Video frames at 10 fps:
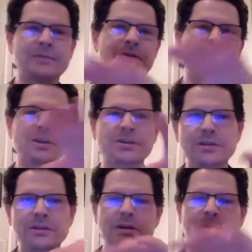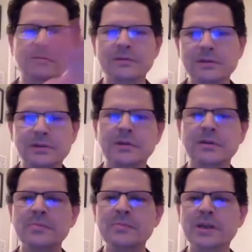They're just in their
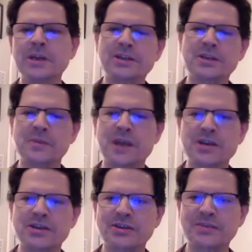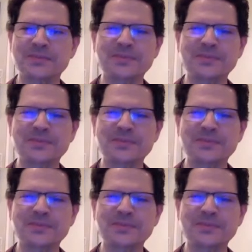immediate space.